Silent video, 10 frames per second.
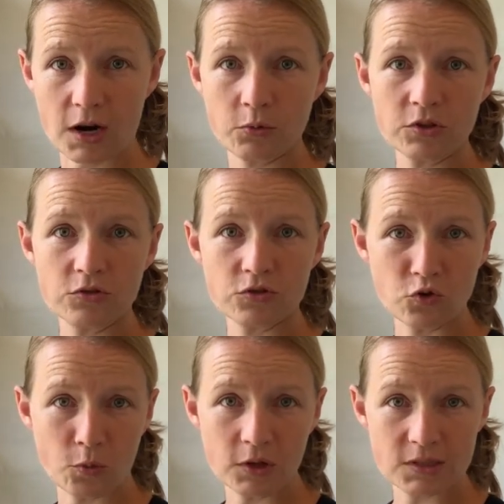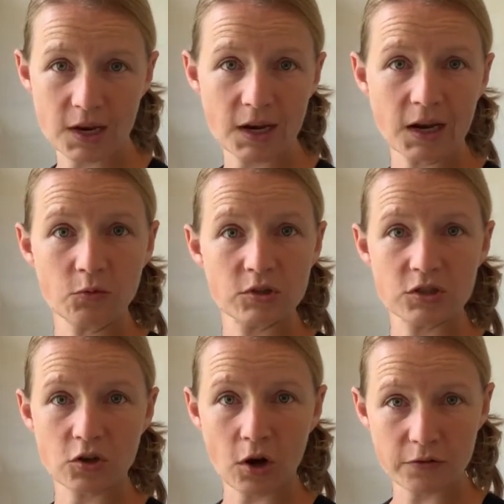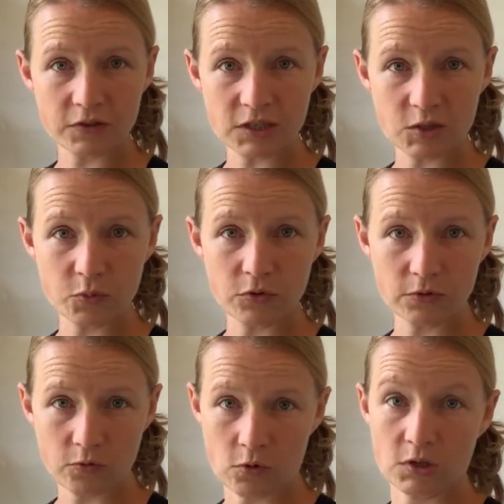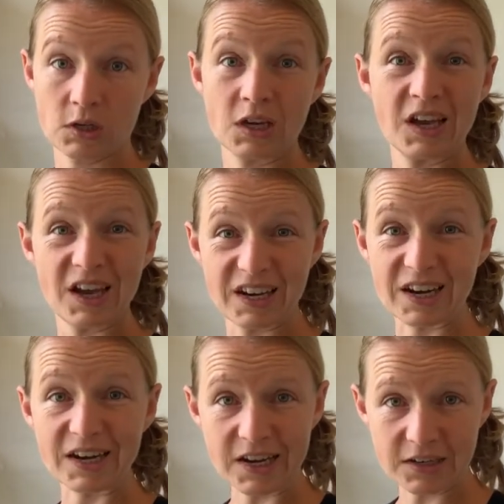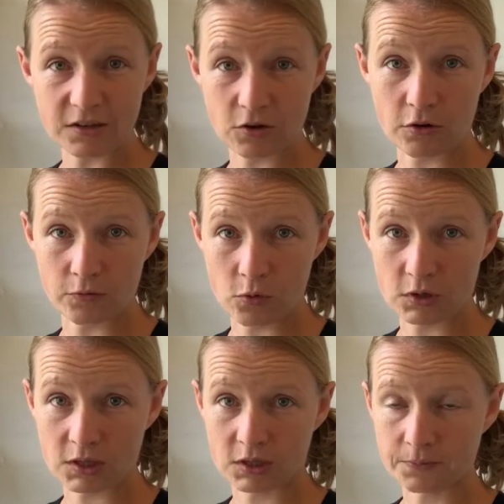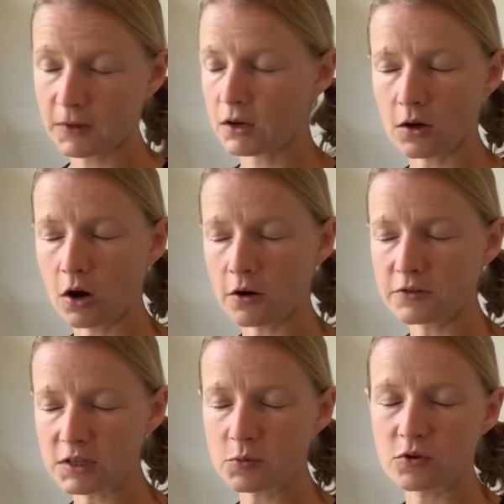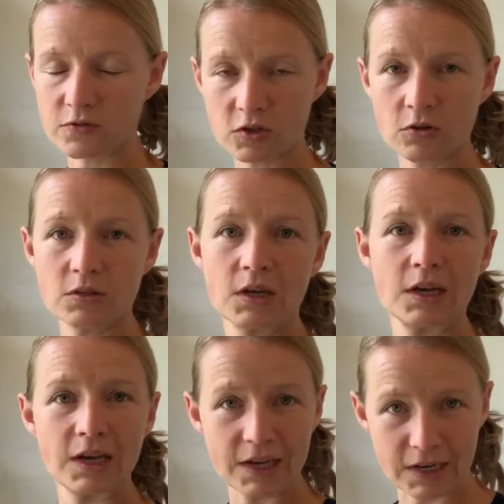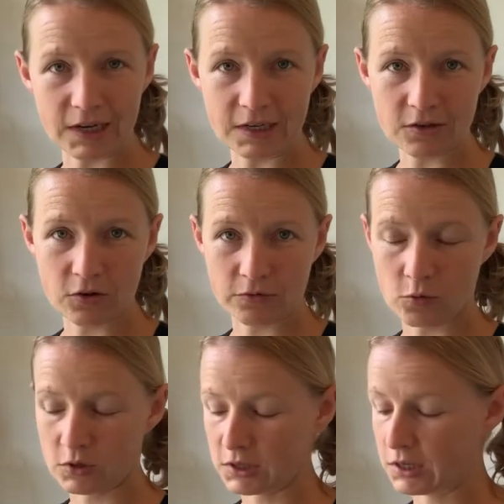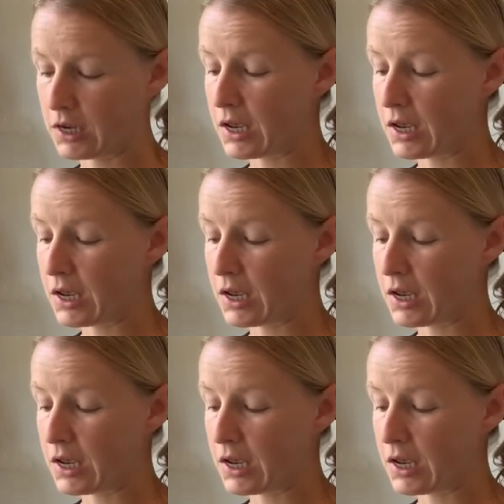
I would use normal saline, which is half teaspoon of water in a liter of water, half teaspoon of salt in a liter of water.